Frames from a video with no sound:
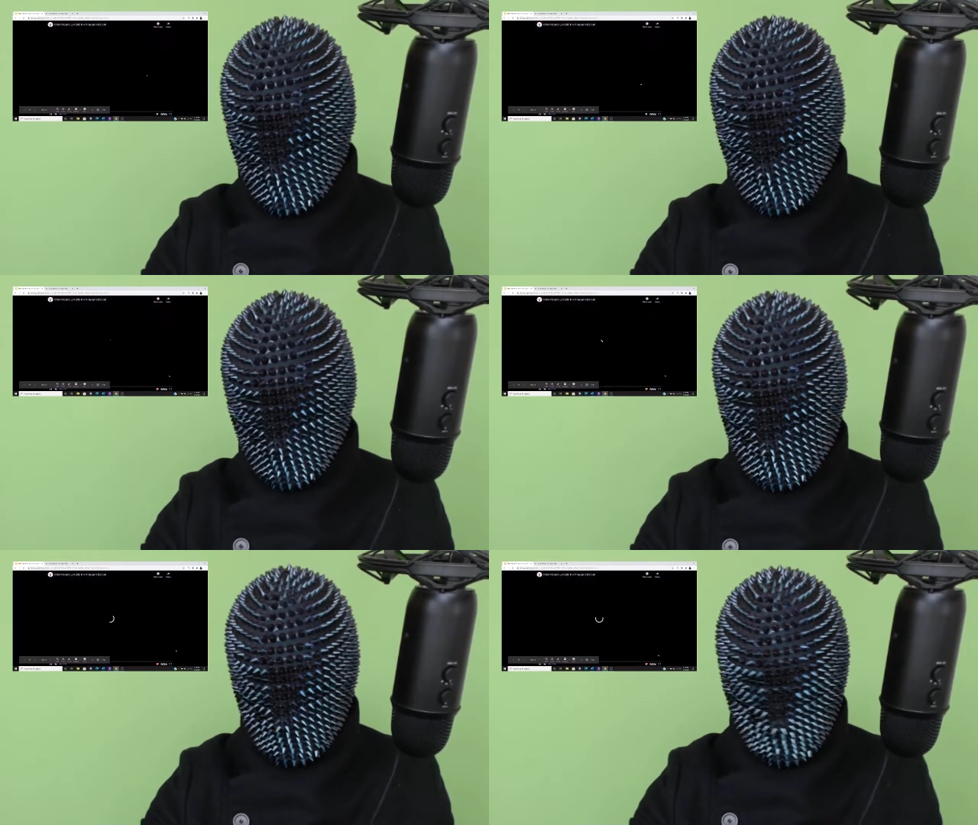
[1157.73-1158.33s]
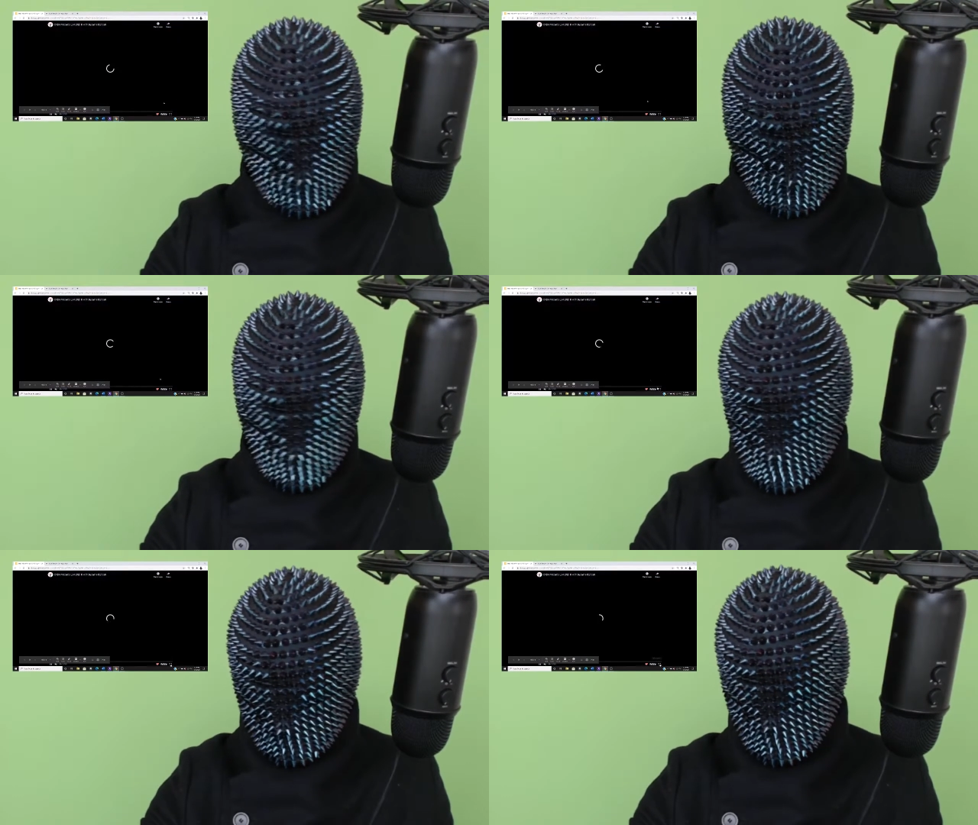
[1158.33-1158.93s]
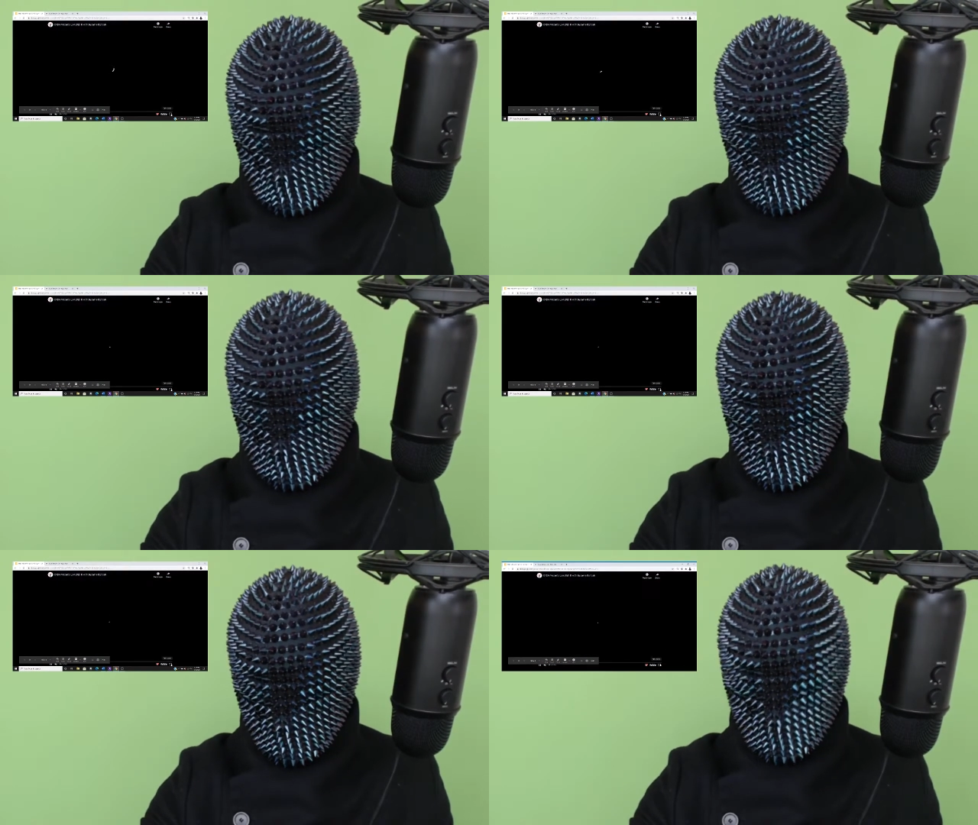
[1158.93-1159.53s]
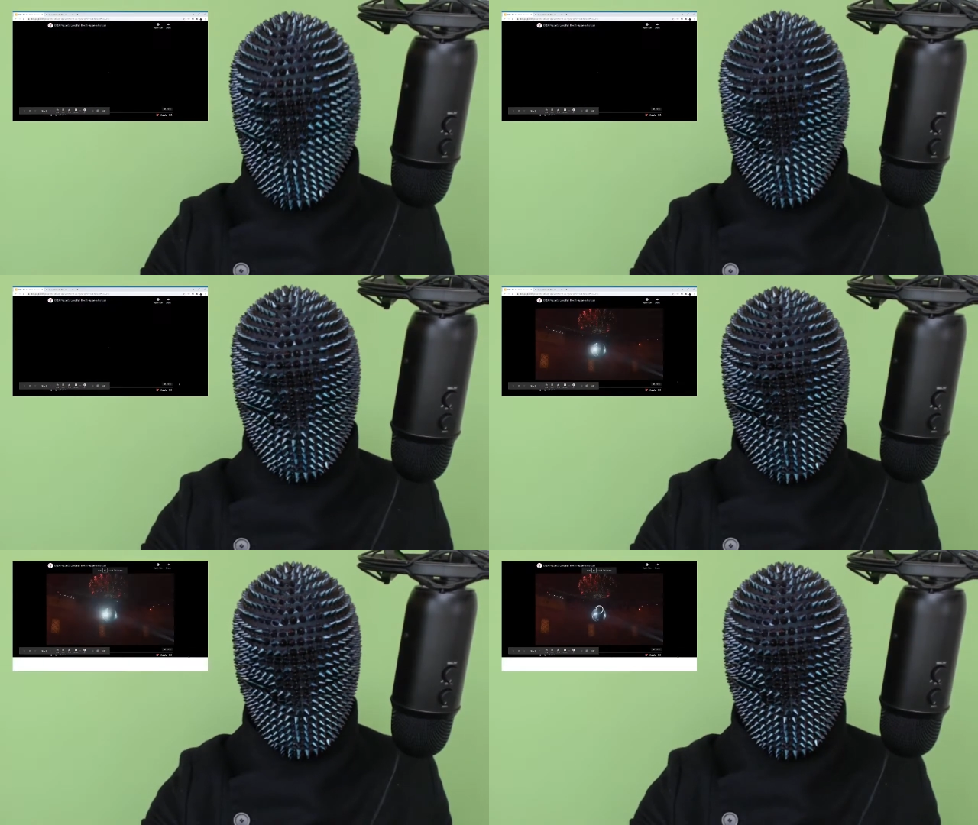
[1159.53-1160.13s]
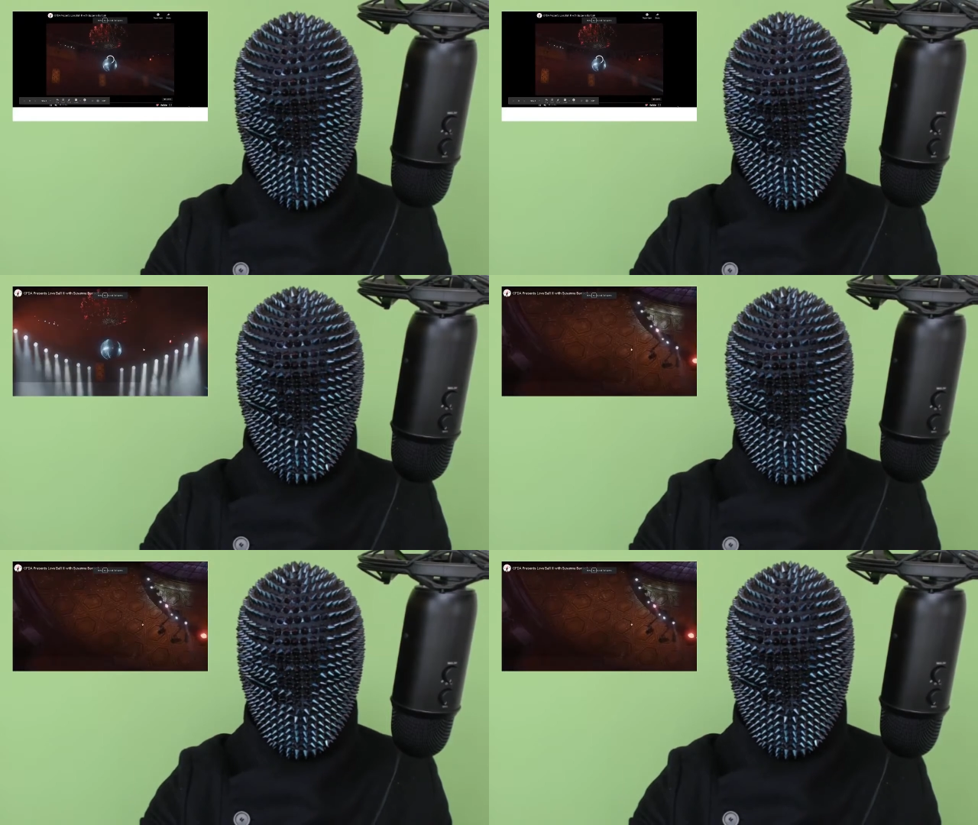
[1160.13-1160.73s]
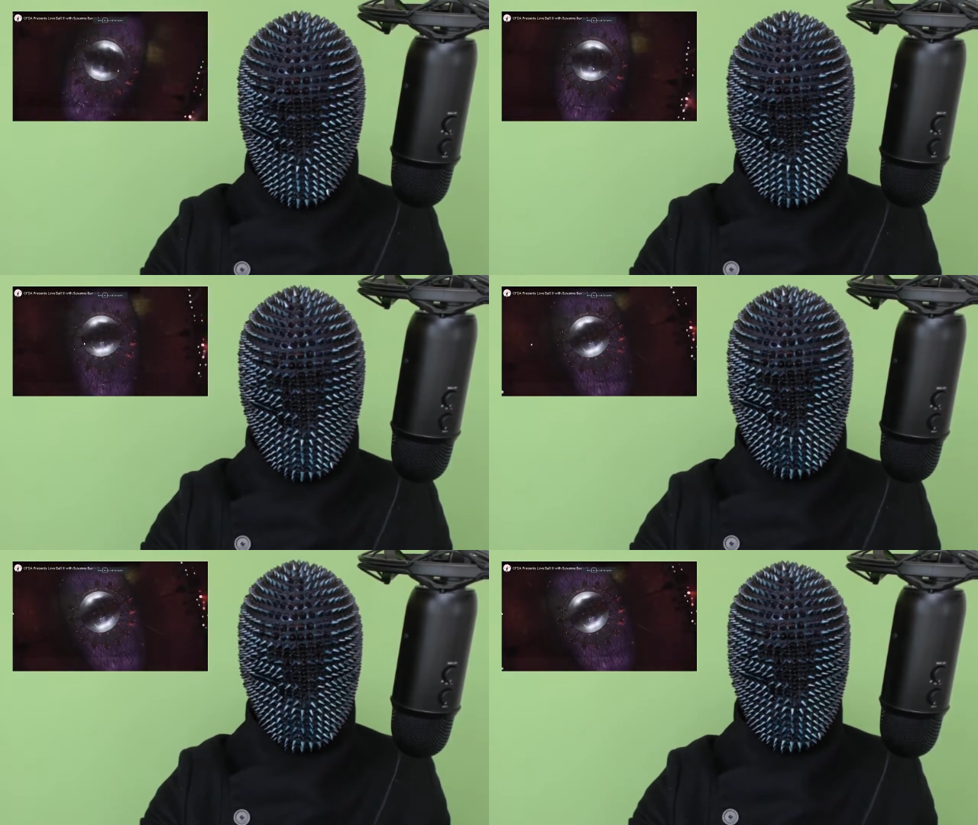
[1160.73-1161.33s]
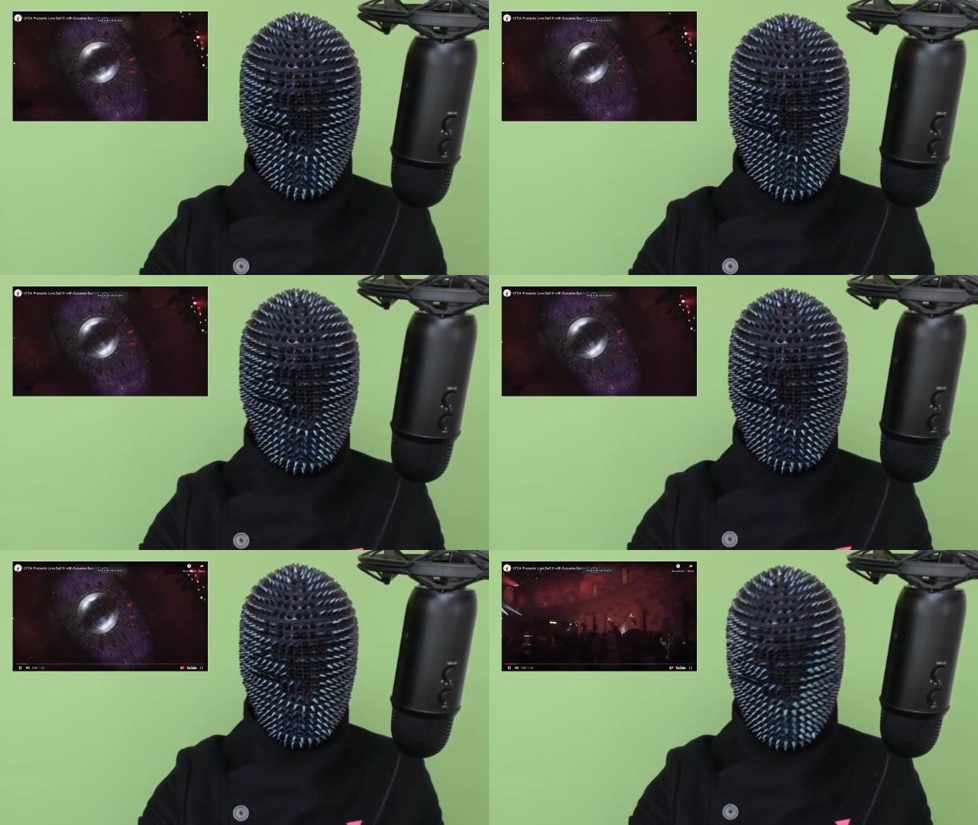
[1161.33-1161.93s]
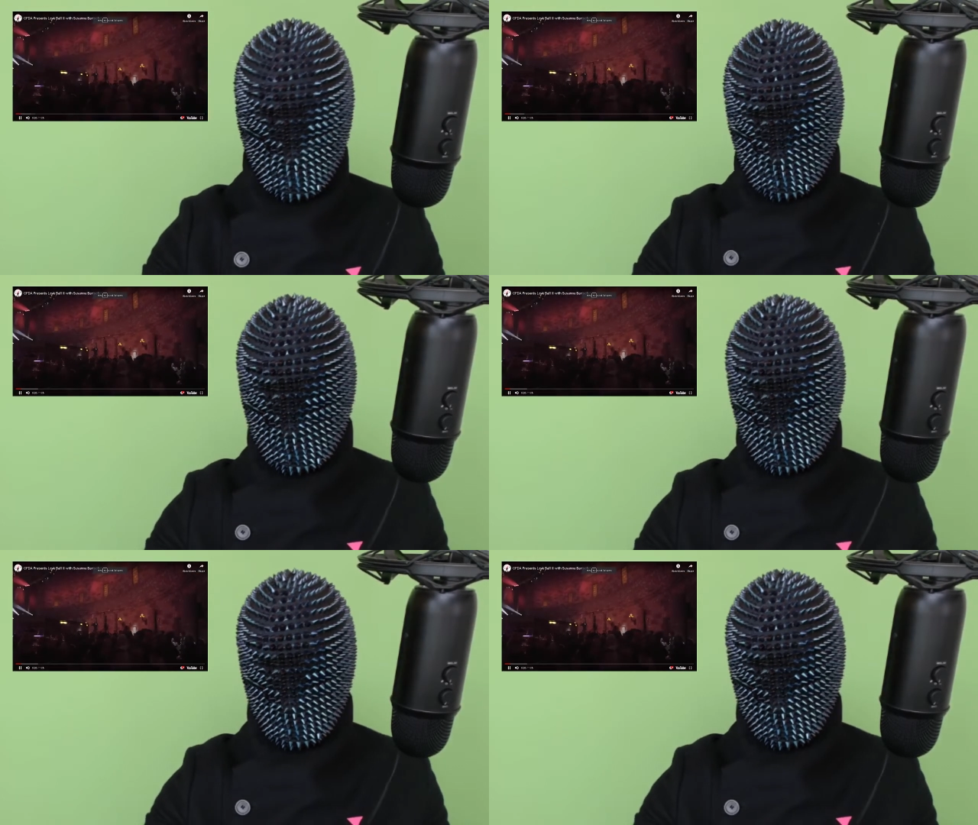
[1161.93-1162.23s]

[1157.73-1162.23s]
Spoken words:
(no speaker visible)